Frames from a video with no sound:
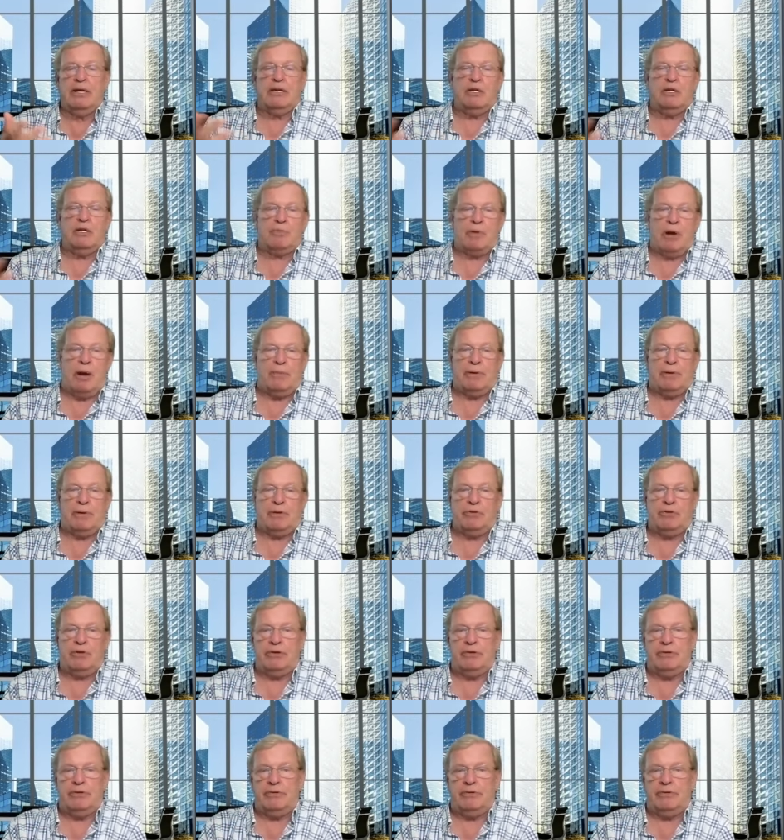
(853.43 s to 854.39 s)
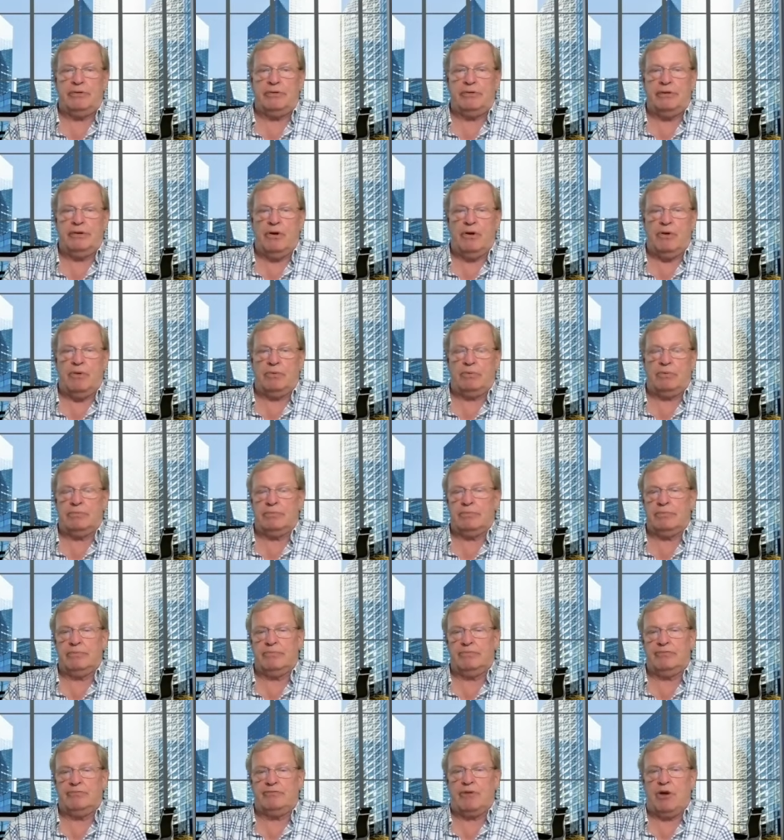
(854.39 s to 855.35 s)
you probably couldn't, you know,
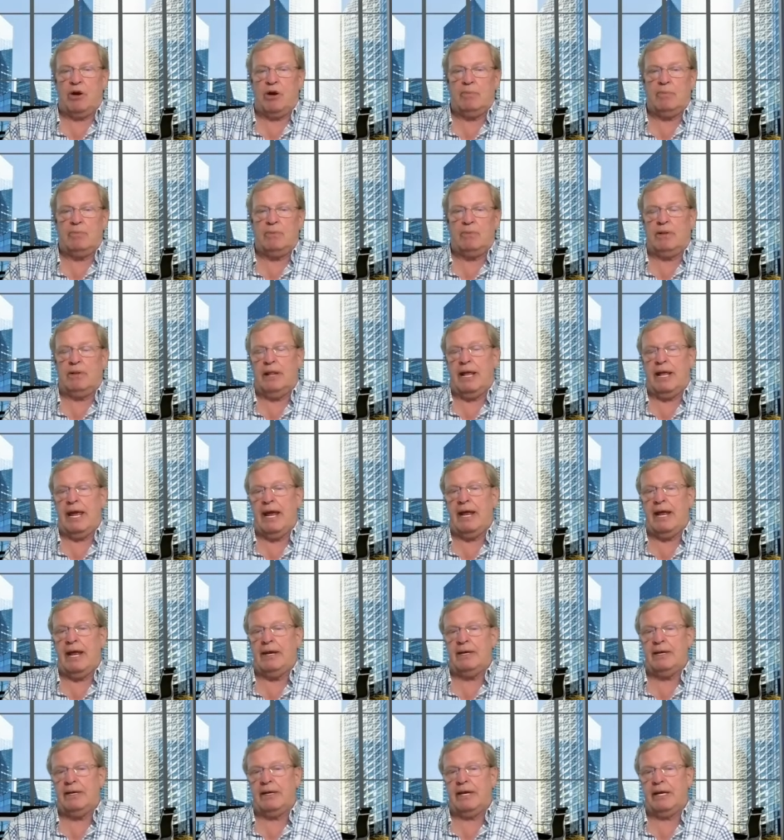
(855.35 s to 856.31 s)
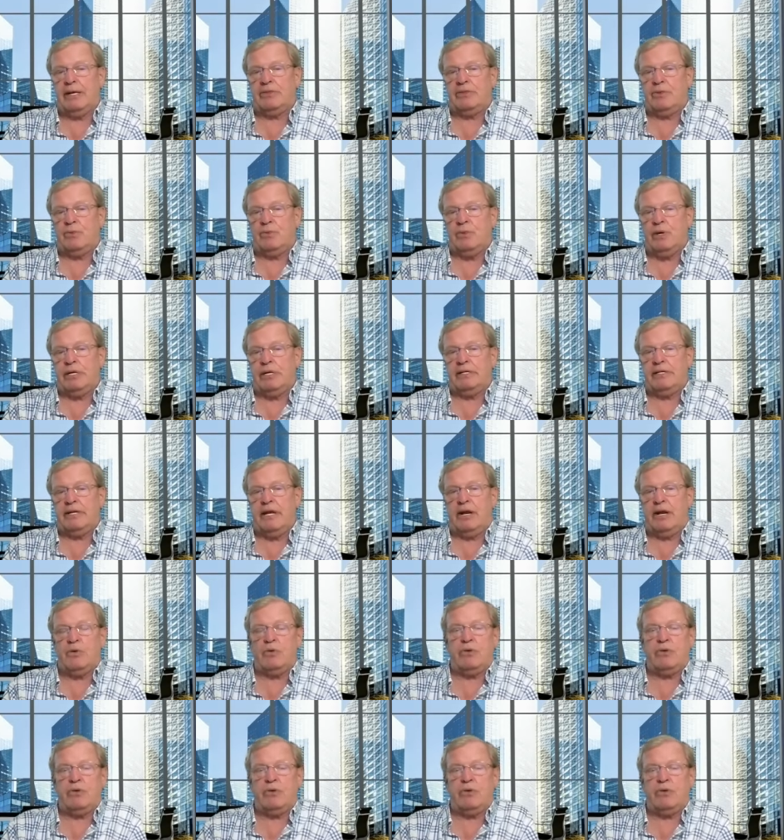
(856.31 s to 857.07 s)
farm the land and get the wheat done,